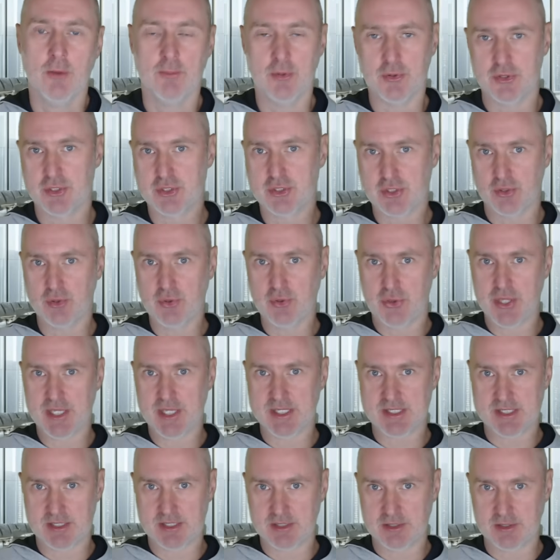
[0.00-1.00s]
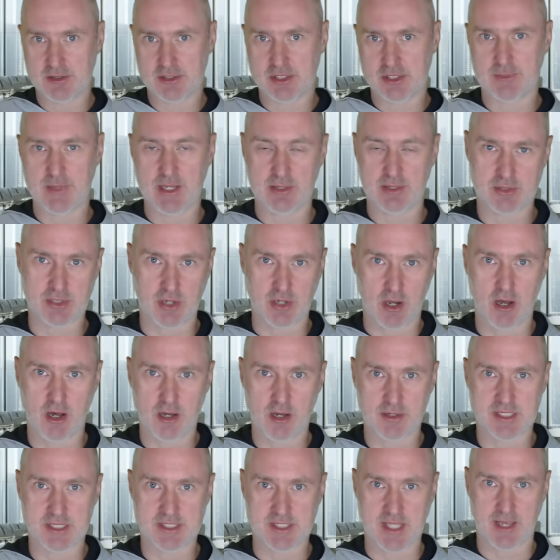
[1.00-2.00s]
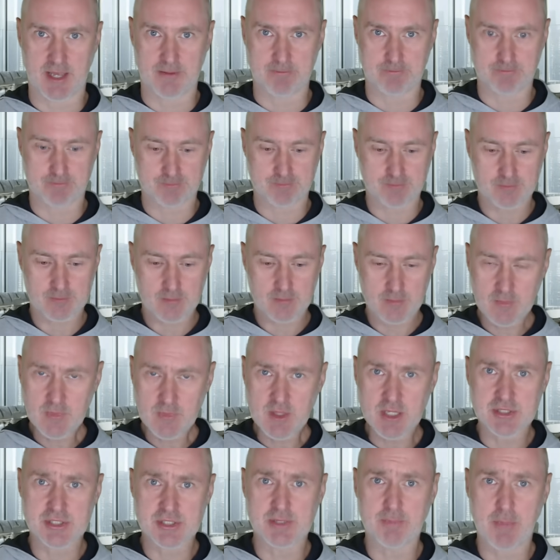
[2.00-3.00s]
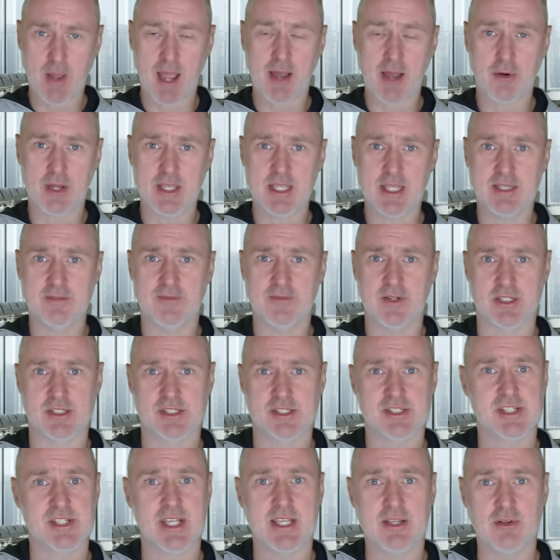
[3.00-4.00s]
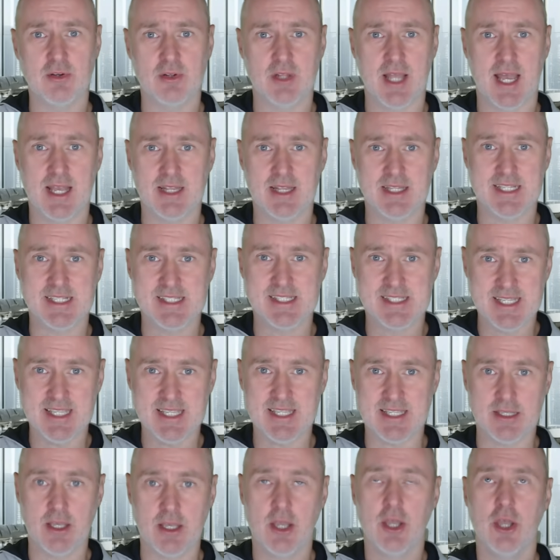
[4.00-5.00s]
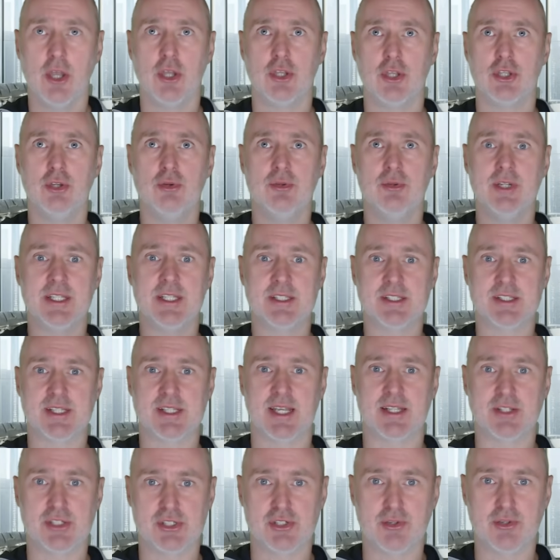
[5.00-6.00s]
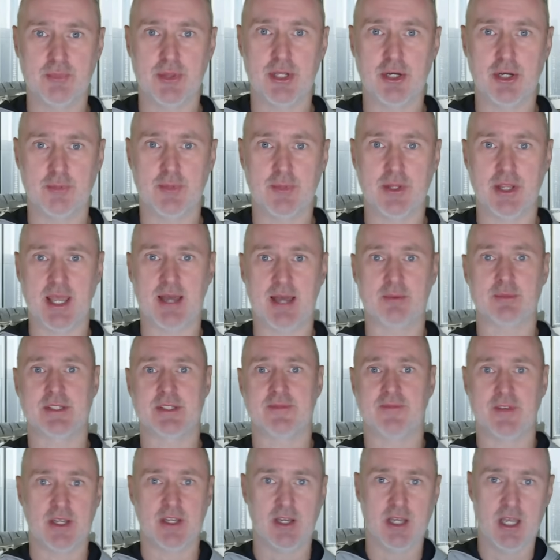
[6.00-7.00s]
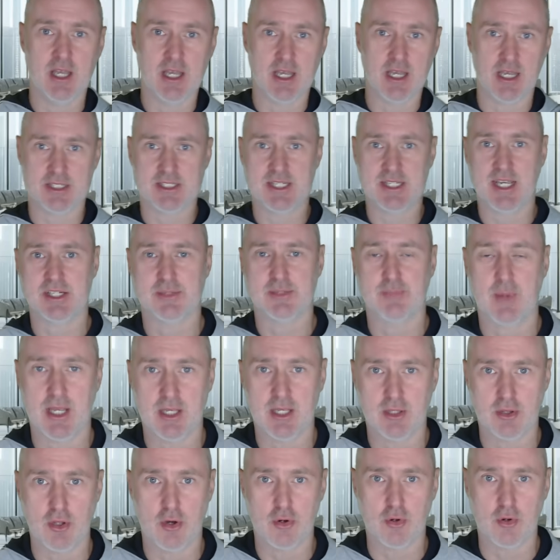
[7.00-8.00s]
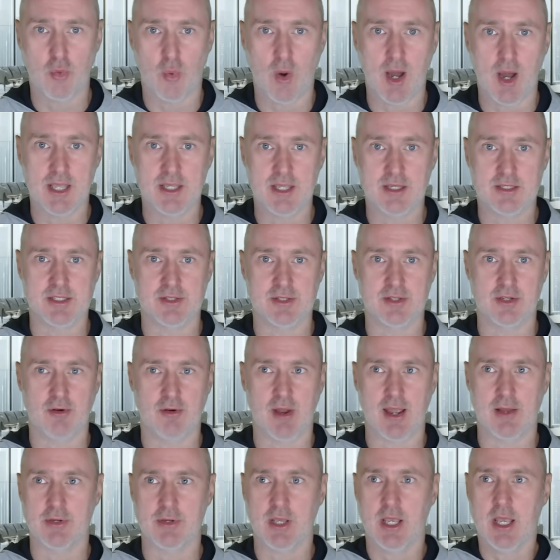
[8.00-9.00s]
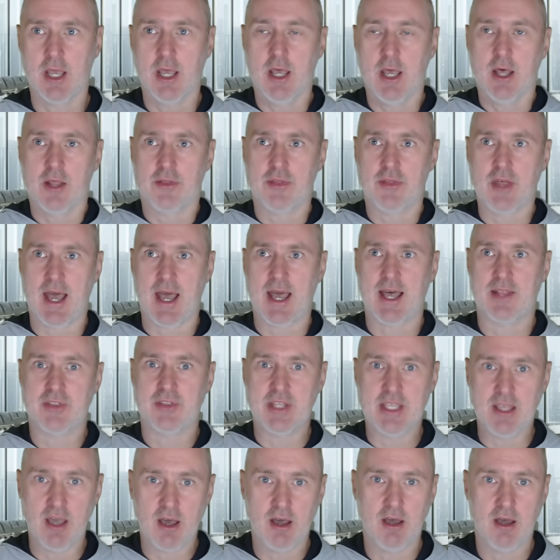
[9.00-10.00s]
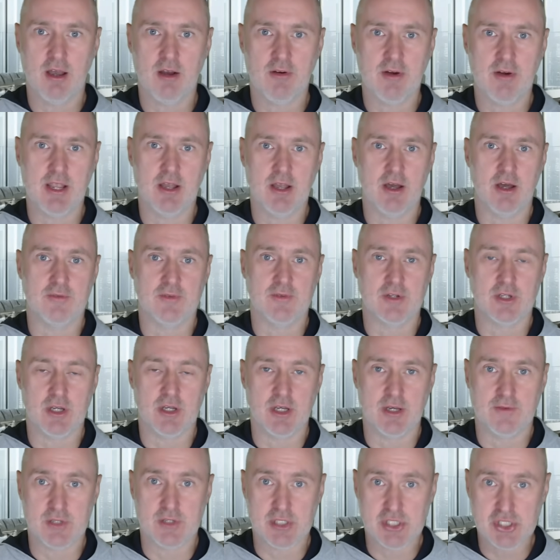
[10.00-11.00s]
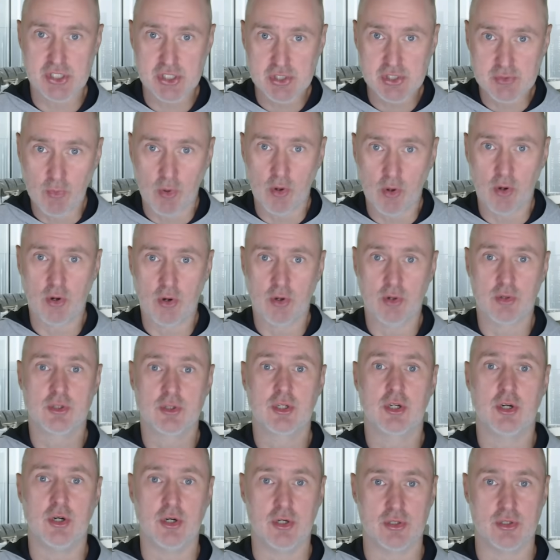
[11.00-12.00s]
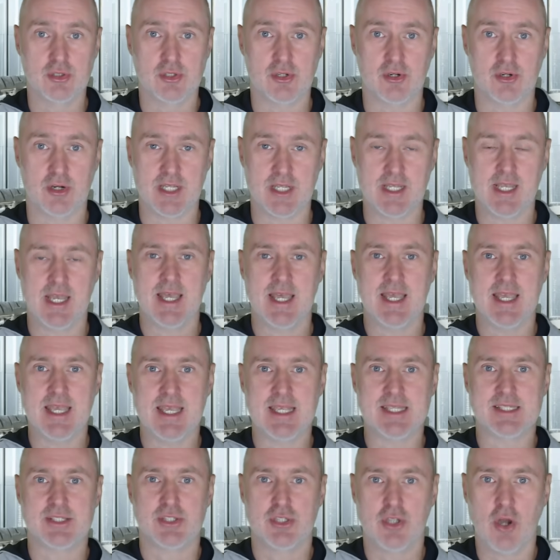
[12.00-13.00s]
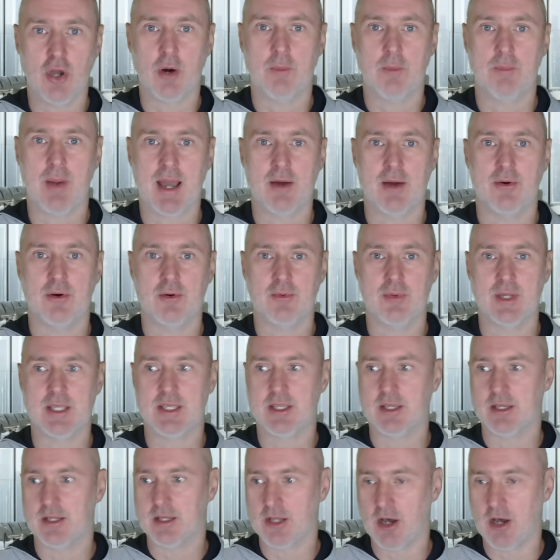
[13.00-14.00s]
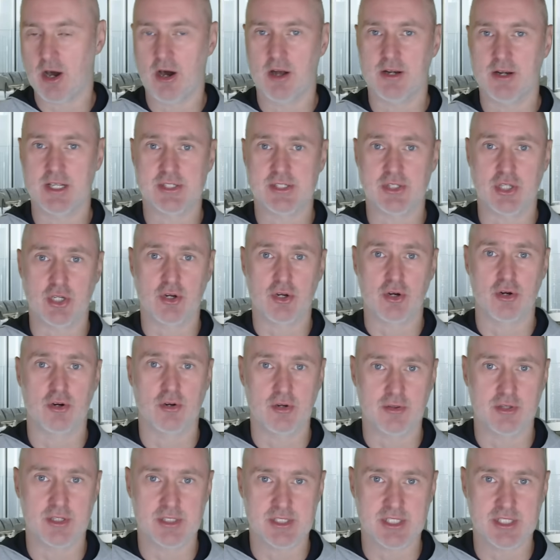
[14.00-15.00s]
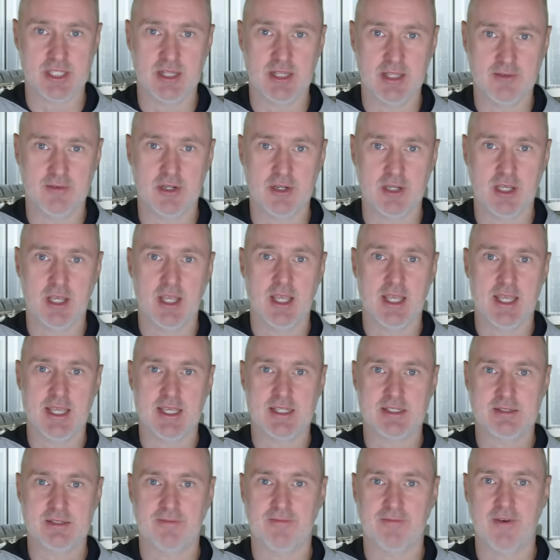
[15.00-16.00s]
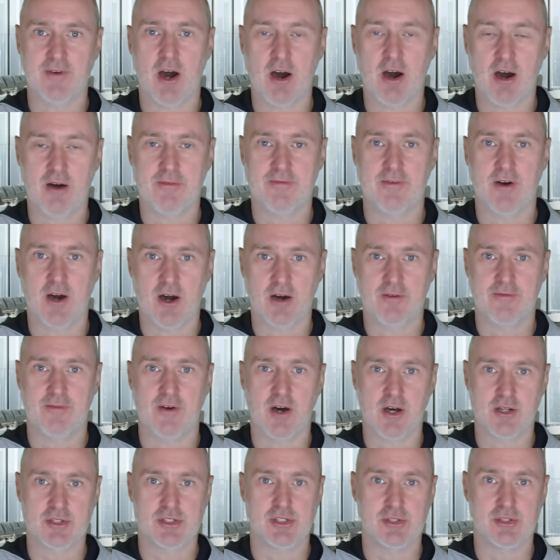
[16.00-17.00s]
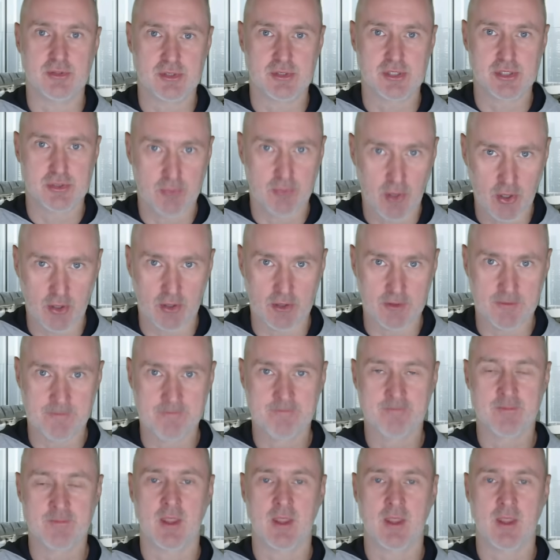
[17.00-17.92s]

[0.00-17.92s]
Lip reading: But the truth is, to be able to harness that to power even a single LED, you need to send something up in the atmosphere attached by a long wire to the ground that had the area of a small country. It's not power we can harness. The current that's delivered is far, far, far too small.